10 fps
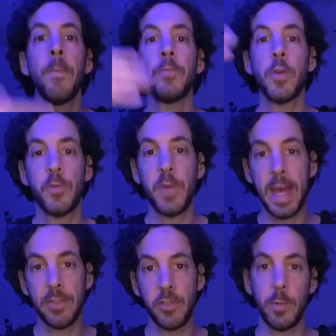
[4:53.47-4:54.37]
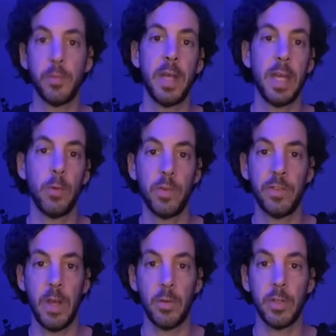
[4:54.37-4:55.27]
your faster playing will
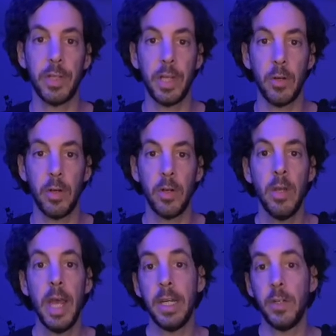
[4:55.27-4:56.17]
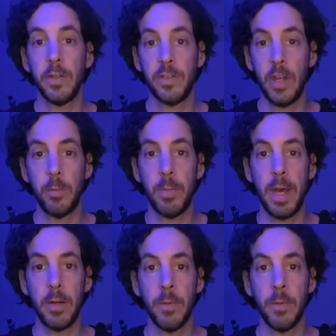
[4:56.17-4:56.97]
sound clearer and it'll sound better.